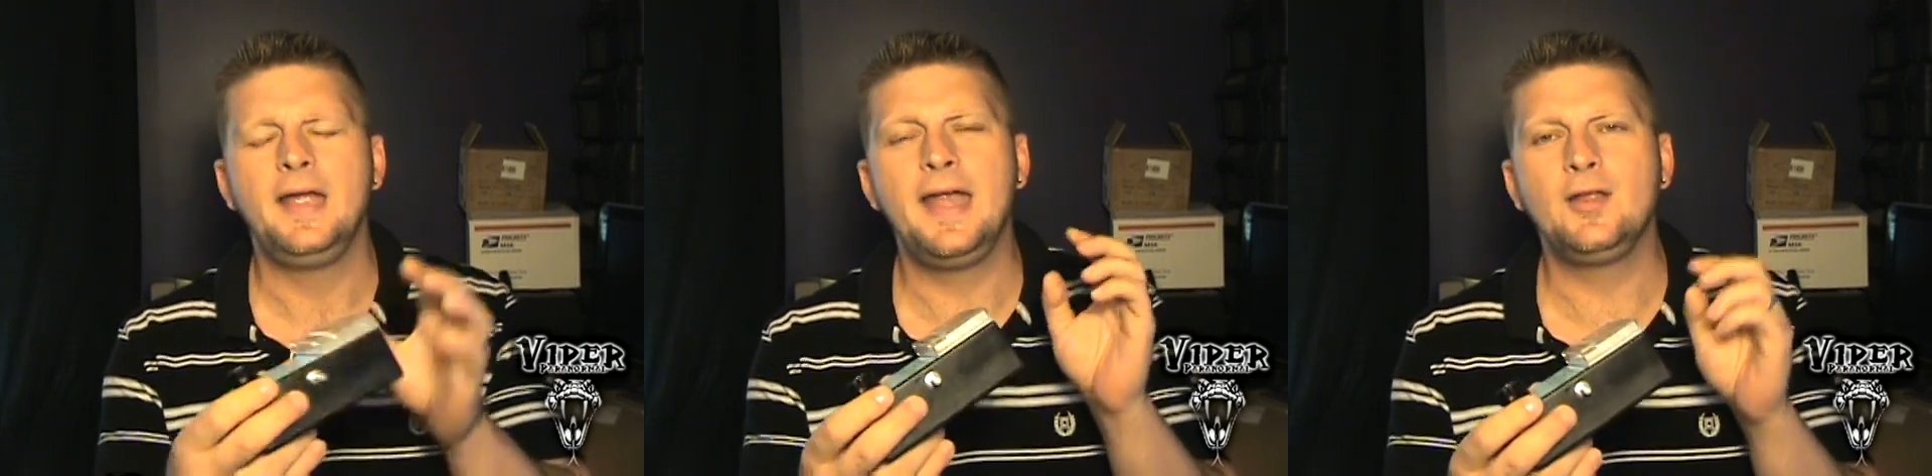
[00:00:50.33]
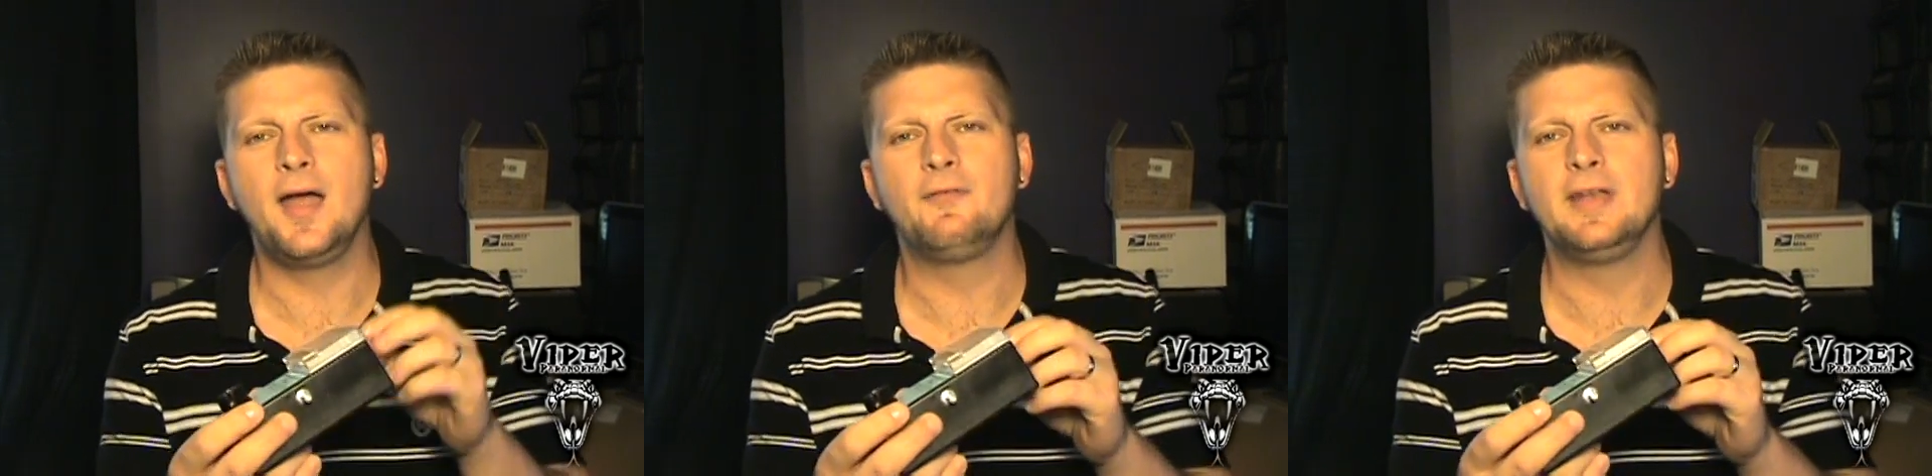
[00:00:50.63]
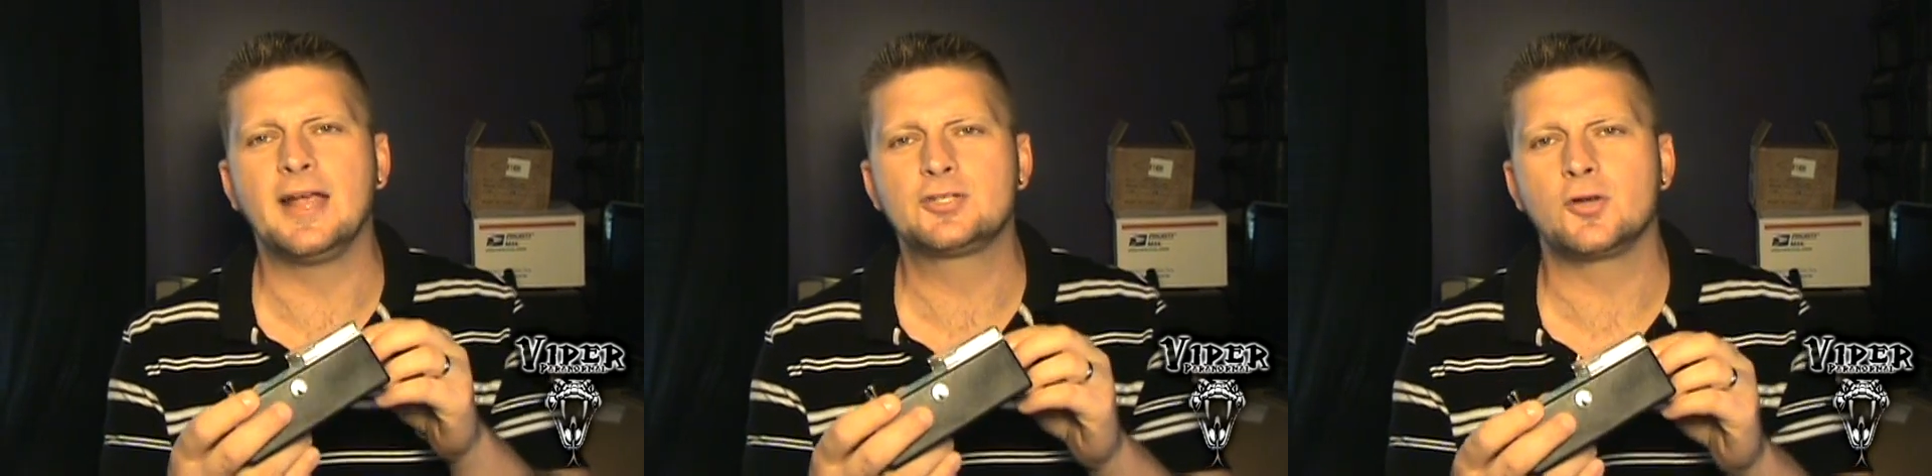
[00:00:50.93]
and you have
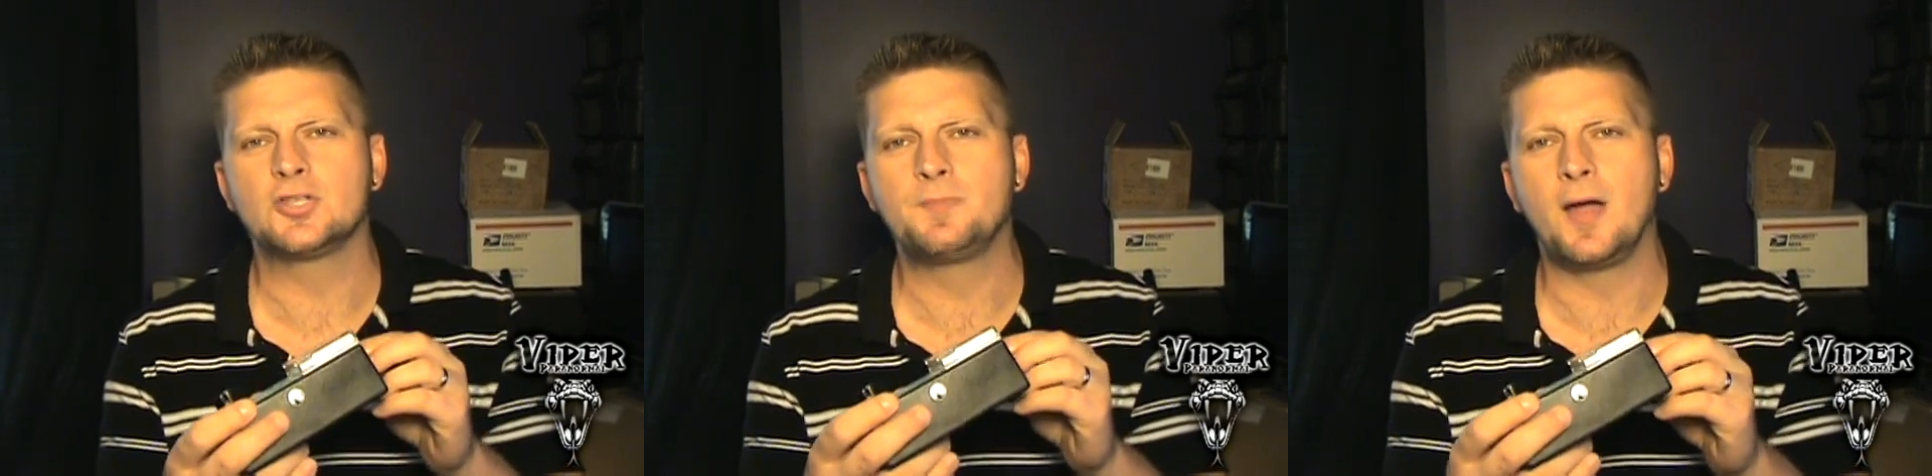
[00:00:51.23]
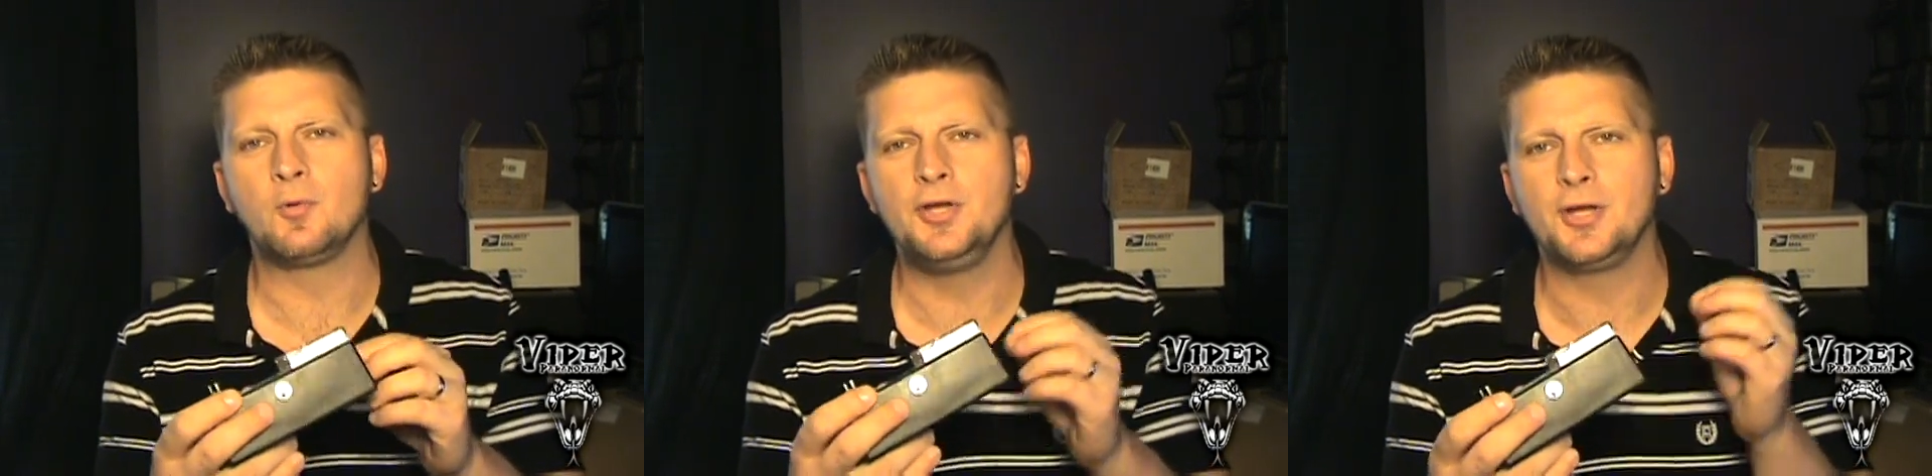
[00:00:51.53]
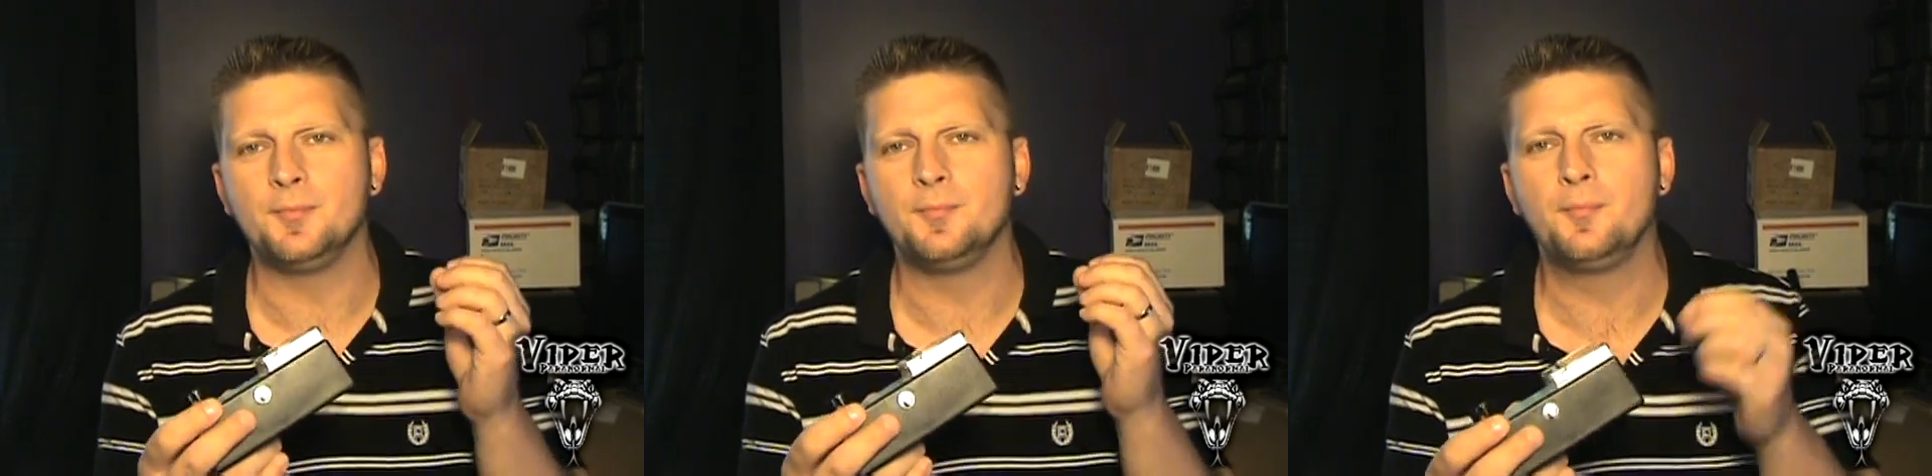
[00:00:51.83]
an external spot where you
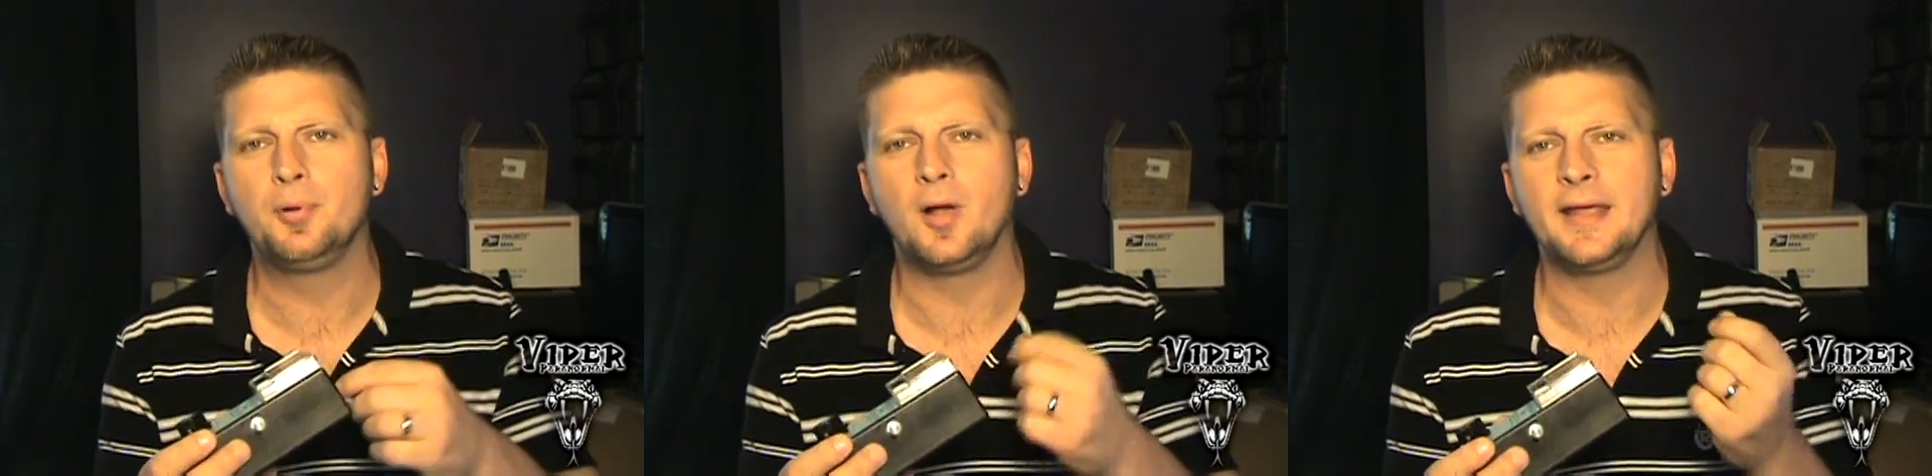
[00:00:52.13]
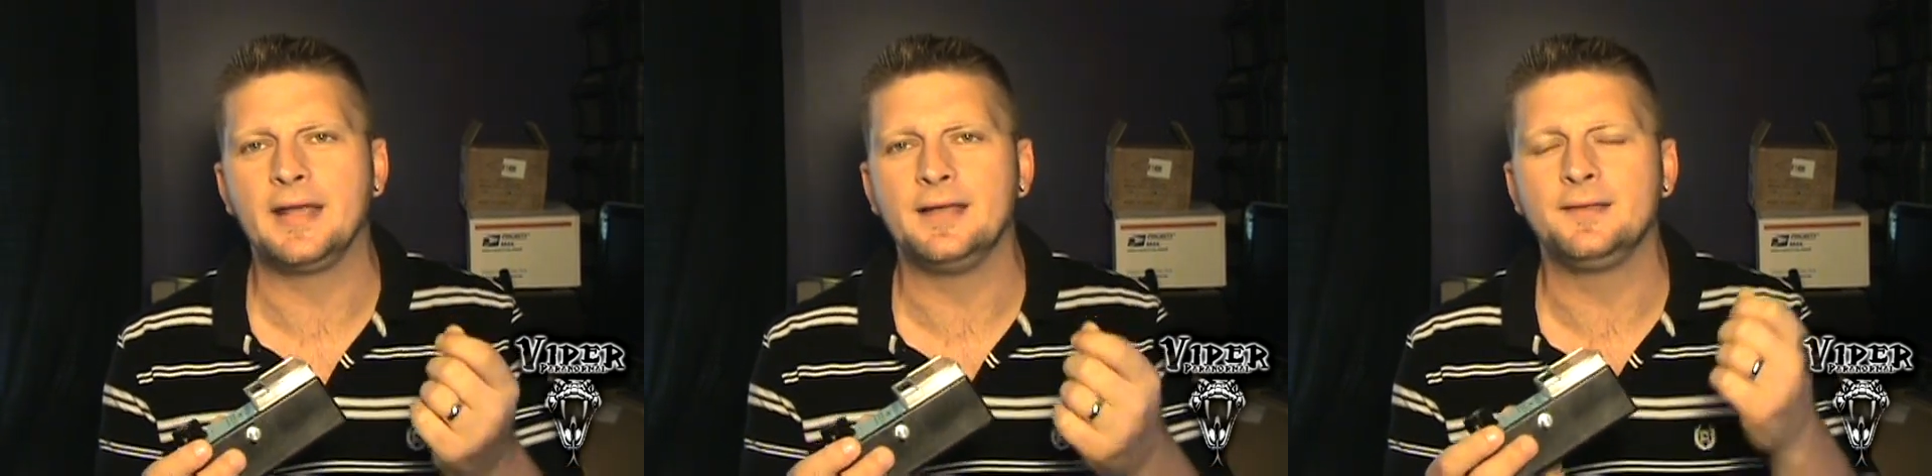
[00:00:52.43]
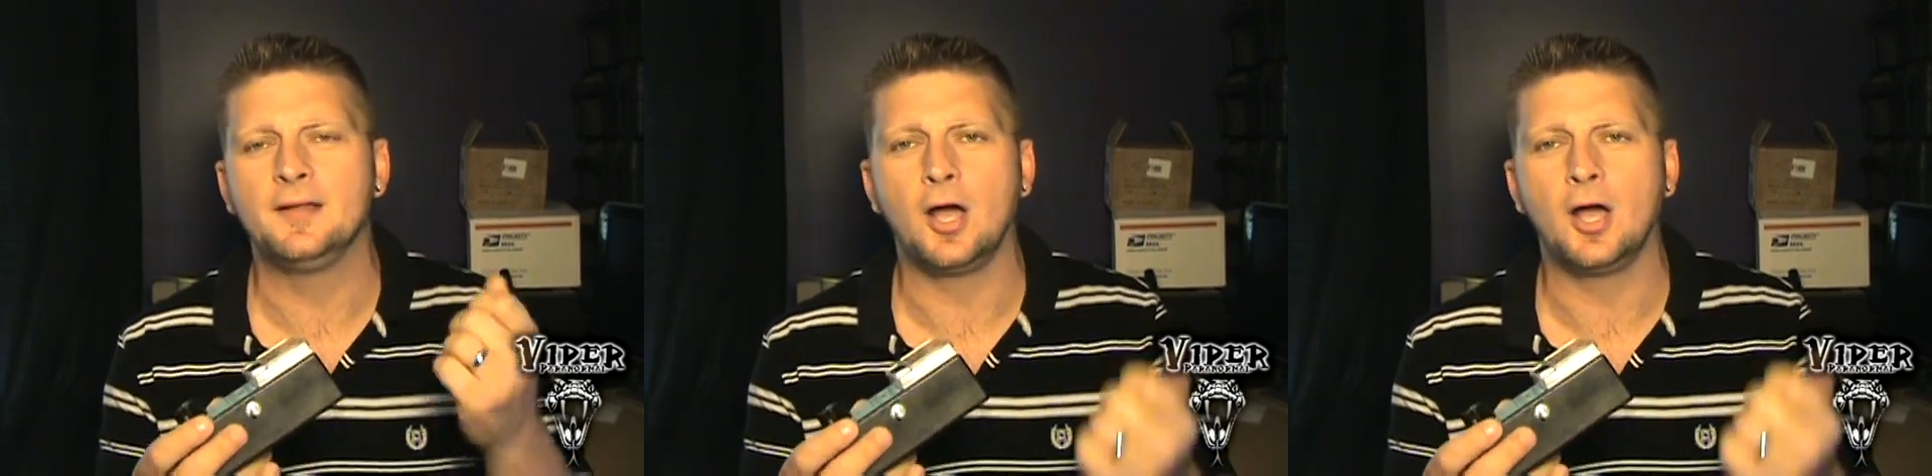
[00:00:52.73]
can plug in